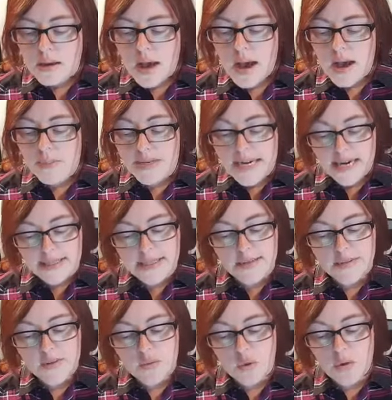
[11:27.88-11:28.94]

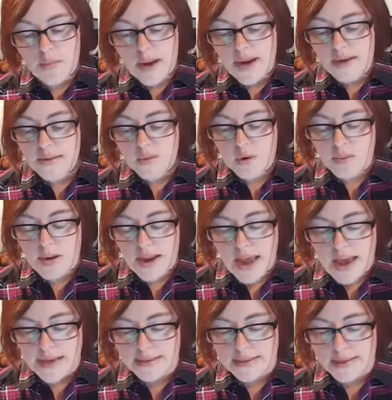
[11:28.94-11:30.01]
Potassium sorbate and sorbic
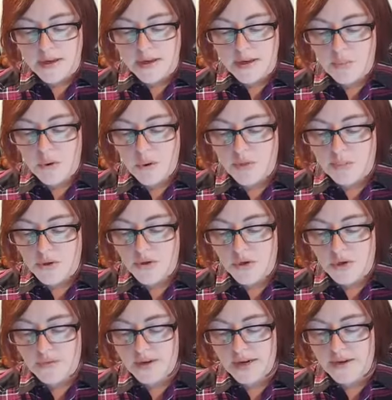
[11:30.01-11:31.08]
acid are both
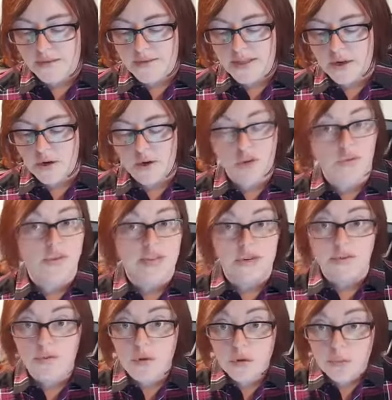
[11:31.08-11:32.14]
preservatives that are used
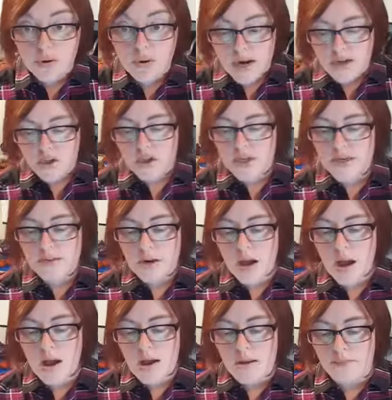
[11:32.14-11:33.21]
in food production.
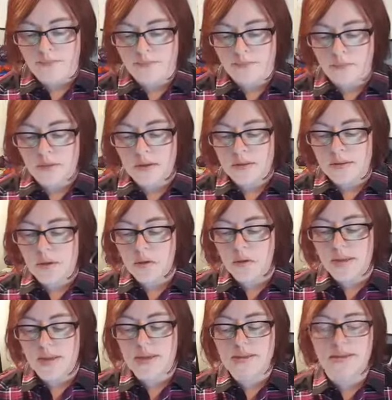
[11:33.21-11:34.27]
So
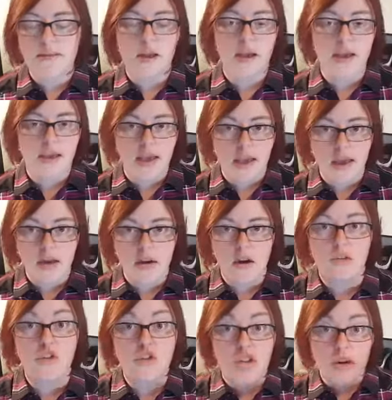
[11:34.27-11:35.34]
these, again,
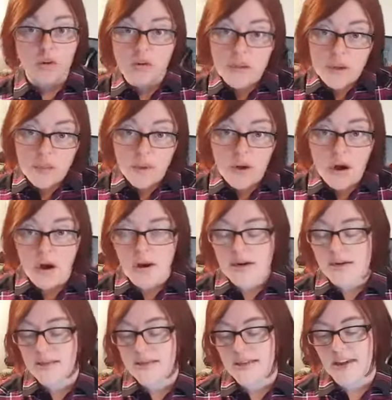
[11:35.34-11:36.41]
are generally
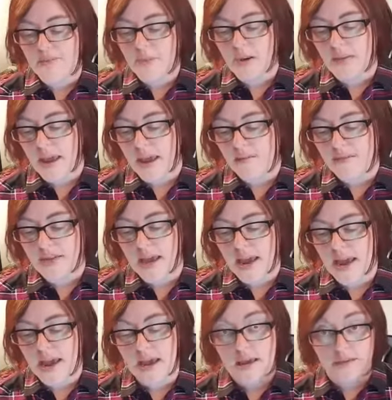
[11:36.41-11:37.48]
regarded as safe by the
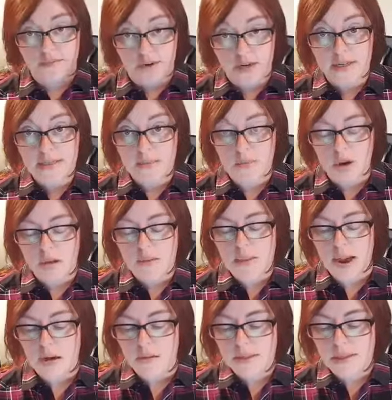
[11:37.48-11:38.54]
FDA in very small
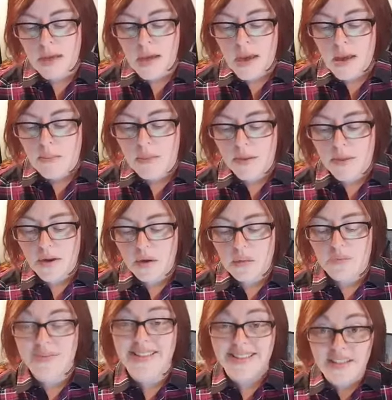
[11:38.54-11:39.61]
amounts, but
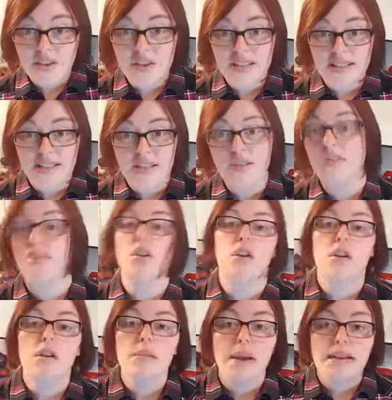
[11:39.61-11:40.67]
there still is
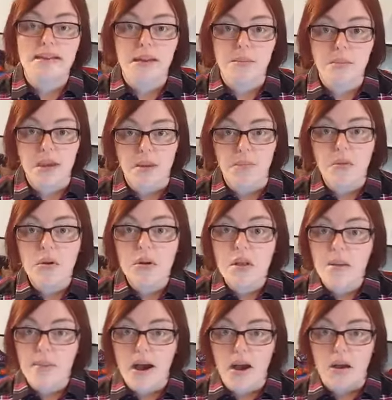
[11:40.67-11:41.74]
concern by some people
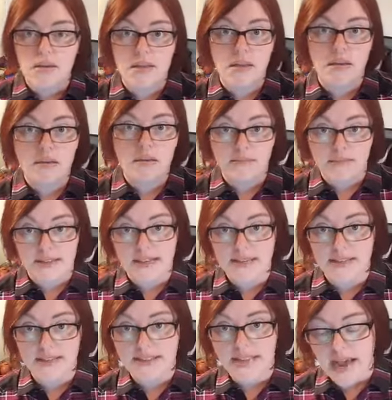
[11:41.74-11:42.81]
about
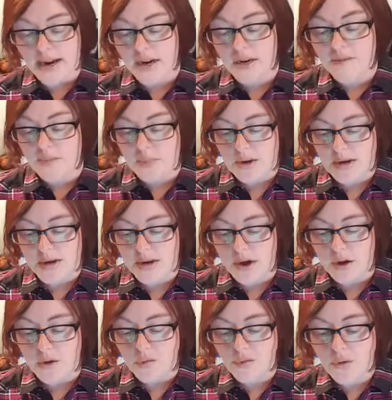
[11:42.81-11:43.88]
these additives being in
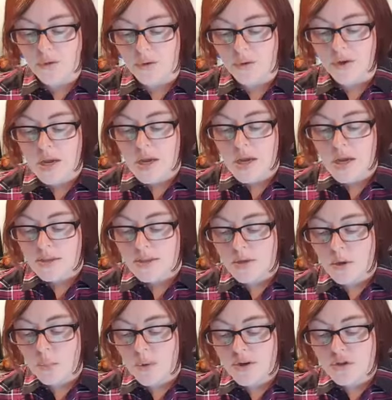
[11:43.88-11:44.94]
our food.
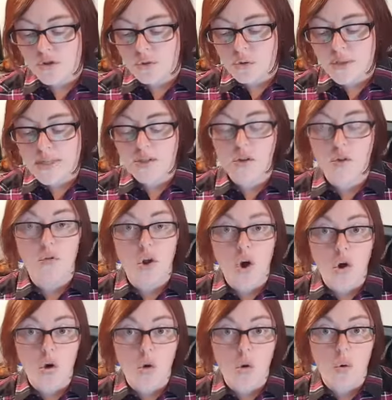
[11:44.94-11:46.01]
So we truly don't
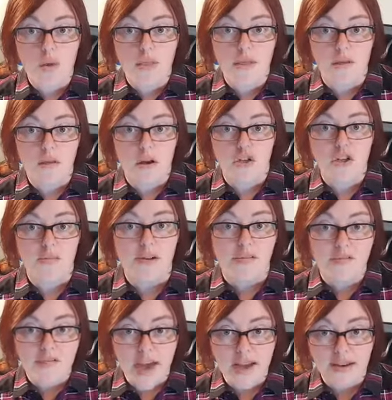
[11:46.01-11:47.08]
know the long-term
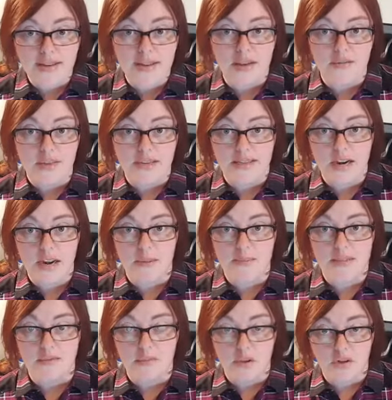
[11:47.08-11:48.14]
effects of these
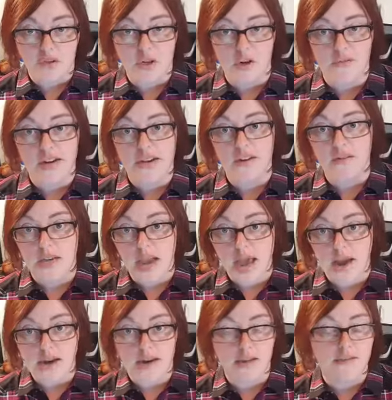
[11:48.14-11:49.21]
types of preservatives and
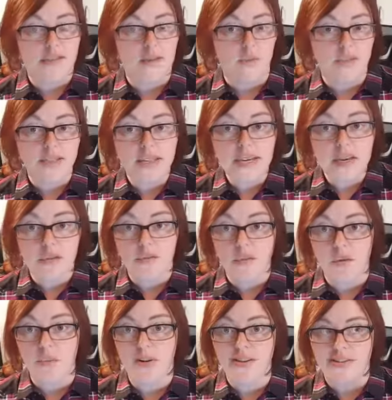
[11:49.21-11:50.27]
additives that we're seeing in
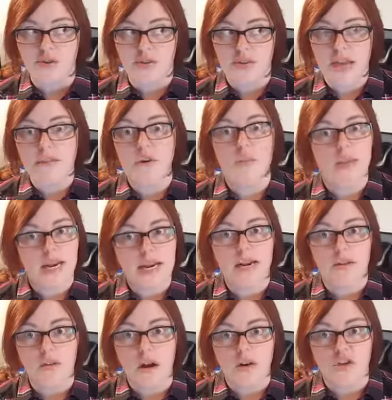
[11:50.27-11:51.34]
food because there's never been
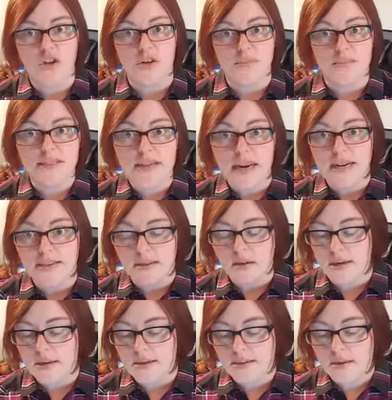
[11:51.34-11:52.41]
any long-term studies
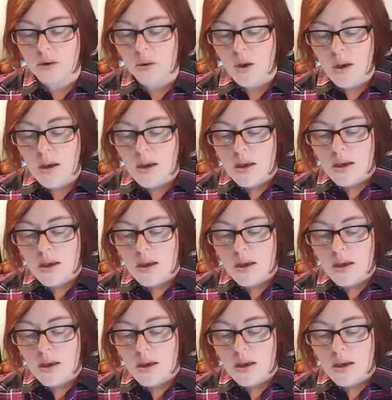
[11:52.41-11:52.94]
on it. So